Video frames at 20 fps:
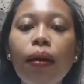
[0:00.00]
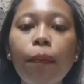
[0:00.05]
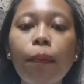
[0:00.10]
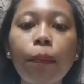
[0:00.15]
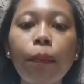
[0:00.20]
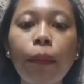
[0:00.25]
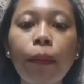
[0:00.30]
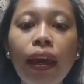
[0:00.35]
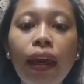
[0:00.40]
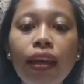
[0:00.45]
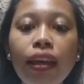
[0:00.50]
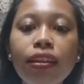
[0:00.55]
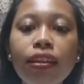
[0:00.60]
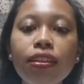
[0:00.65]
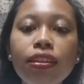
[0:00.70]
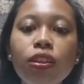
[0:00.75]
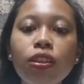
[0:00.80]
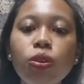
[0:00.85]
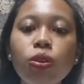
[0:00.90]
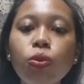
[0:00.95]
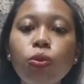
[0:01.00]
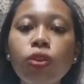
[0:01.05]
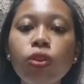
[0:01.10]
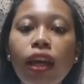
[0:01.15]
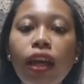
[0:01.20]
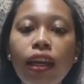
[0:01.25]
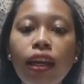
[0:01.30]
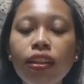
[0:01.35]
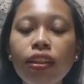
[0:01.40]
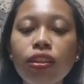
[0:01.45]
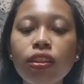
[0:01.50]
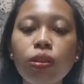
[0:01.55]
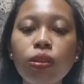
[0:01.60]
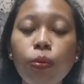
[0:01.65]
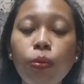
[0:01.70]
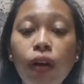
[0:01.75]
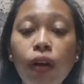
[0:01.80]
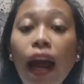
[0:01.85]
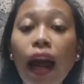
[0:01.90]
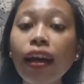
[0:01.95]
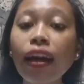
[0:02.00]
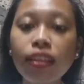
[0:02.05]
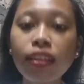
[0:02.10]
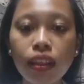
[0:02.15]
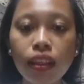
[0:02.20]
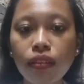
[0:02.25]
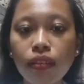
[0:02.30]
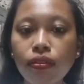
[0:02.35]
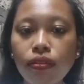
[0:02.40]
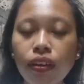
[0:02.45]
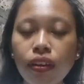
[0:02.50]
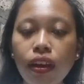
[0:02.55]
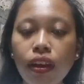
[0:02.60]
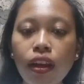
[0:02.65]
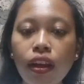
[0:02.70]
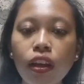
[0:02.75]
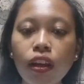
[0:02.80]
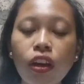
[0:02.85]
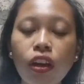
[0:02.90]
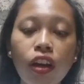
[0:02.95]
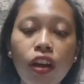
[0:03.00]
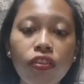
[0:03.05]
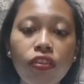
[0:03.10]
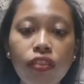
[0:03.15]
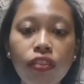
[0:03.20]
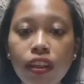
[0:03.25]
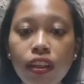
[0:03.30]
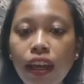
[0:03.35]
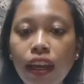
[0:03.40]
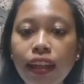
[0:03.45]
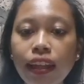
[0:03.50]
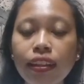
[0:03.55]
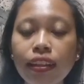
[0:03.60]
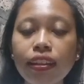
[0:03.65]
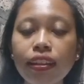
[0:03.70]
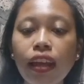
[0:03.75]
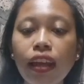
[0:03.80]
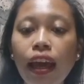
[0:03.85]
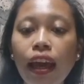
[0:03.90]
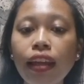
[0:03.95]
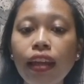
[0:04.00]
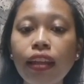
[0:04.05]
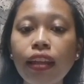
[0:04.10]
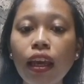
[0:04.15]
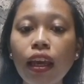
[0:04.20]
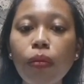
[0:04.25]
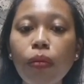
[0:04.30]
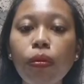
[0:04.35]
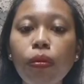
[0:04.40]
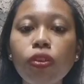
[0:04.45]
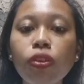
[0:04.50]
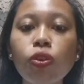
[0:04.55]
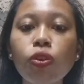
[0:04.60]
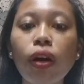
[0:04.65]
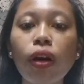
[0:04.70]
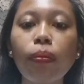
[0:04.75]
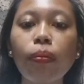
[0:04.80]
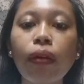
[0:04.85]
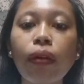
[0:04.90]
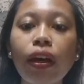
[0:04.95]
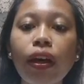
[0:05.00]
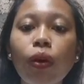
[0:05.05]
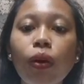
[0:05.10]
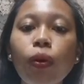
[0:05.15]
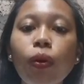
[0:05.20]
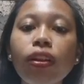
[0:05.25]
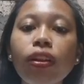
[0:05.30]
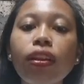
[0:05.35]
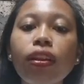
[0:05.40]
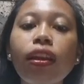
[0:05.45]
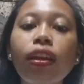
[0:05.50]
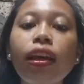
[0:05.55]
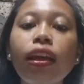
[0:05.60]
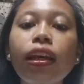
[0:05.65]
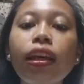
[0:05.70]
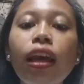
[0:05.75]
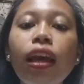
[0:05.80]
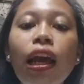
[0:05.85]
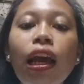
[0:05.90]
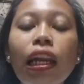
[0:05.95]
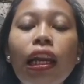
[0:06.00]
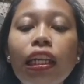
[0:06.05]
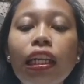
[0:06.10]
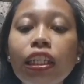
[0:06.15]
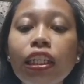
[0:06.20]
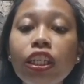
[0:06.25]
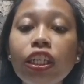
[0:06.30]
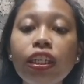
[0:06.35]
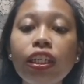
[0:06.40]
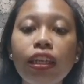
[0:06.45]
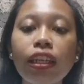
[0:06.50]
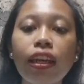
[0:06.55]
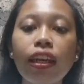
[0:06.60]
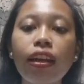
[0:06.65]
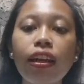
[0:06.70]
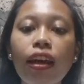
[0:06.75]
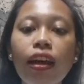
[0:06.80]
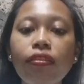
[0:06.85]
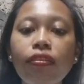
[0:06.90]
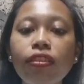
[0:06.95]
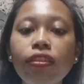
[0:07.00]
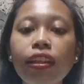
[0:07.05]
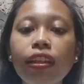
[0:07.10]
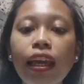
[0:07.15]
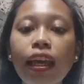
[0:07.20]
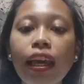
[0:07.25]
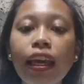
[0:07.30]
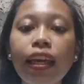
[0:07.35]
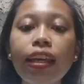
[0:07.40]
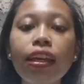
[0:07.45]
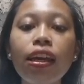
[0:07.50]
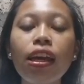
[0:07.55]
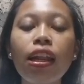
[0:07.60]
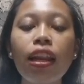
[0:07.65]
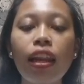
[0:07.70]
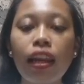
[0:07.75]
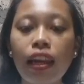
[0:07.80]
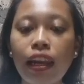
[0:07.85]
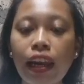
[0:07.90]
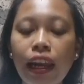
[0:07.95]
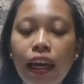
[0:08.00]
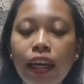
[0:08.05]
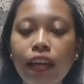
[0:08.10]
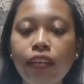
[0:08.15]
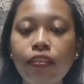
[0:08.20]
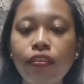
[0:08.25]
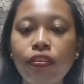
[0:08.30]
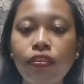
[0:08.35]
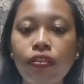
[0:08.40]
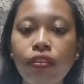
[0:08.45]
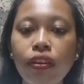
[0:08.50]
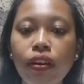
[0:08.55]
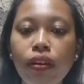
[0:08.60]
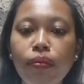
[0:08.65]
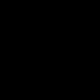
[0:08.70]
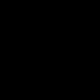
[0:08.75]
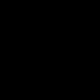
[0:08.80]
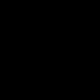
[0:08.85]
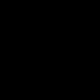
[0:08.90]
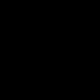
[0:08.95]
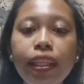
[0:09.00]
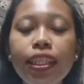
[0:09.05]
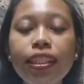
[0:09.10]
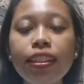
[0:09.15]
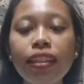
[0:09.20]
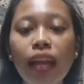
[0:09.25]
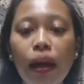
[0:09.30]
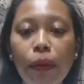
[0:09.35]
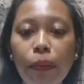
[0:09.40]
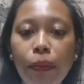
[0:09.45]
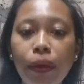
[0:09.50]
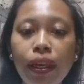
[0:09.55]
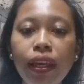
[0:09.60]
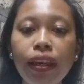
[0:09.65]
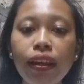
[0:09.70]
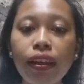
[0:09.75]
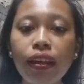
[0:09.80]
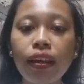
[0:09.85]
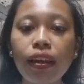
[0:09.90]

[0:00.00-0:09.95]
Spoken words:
makes students more active, confident, and able to apply what they learn in everyday life. This topic